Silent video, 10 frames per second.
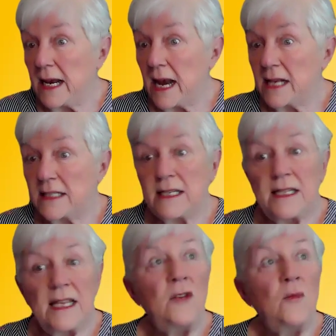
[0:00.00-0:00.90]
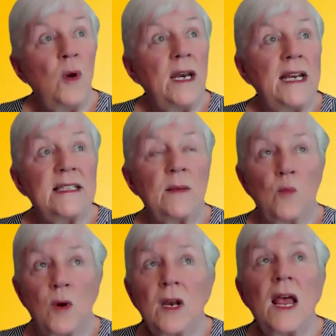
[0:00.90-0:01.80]
And I said, then we need
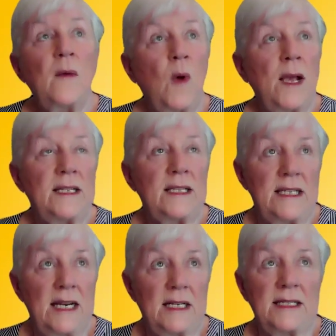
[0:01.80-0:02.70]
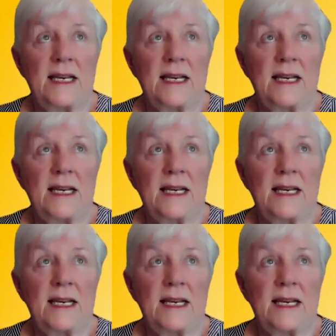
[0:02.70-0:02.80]
some real lightweight sticks.